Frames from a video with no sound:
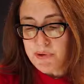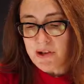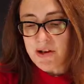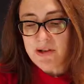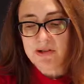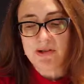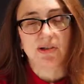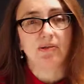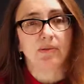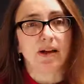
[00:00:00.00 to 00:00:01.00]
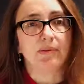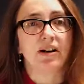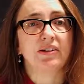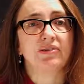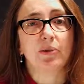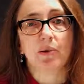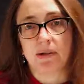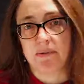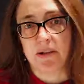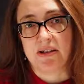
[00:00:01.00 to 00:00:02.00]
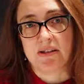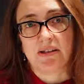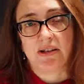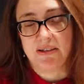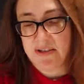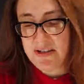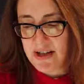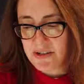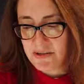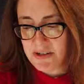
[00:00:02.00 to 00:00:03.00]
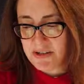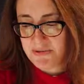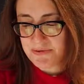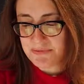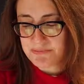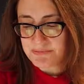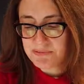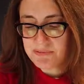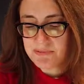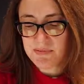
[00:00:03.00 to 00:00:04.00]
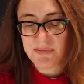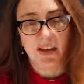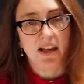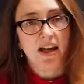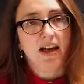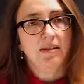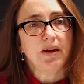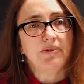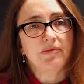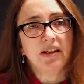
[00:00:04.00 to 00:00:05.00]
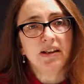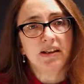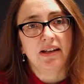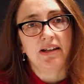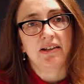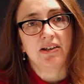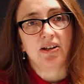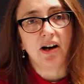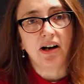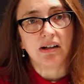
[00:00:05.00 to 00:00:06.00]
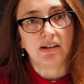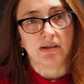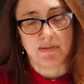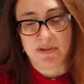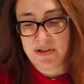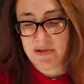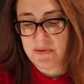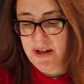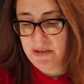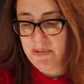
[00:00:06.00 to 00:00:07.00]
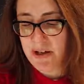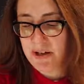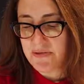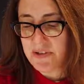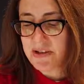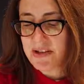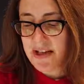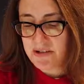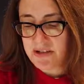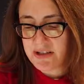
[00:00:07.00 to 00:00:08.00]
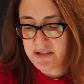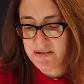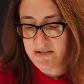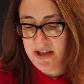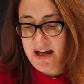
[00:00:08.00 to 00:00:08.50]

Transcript: belongs to the realm of ornament, of the decorative. And by relegating the column to the realm of the decorative,